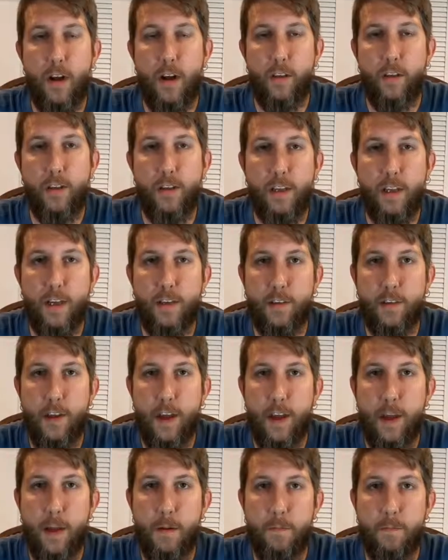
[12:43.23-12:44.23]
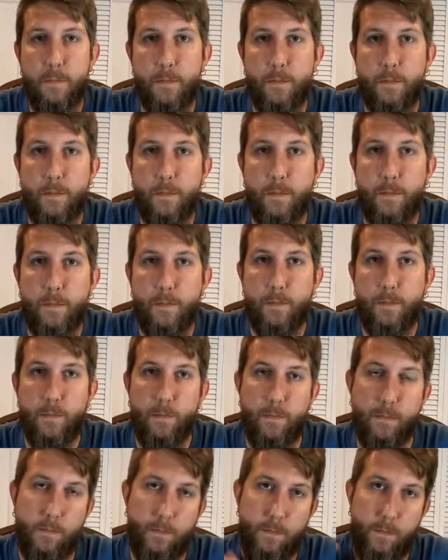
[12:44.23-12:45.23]
I'll see you next time.
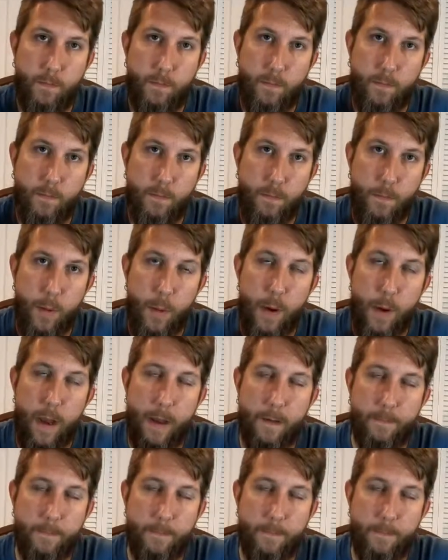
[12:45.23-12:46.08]
Bye-bye.